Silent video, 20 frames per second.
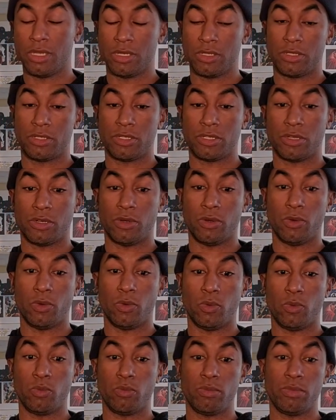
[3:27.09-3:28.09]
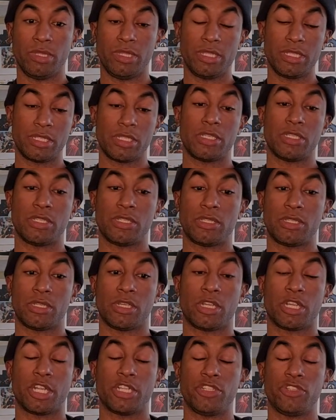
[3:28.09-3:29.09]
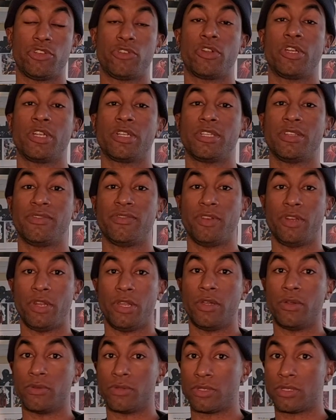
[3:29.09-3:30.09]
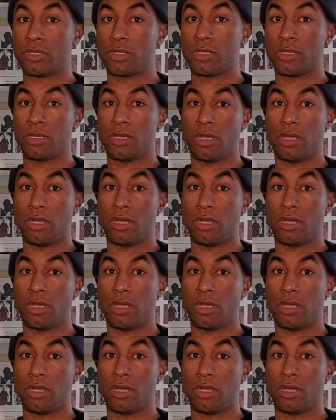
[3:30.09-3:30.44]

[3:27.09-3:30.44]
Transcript: So this is constructive notes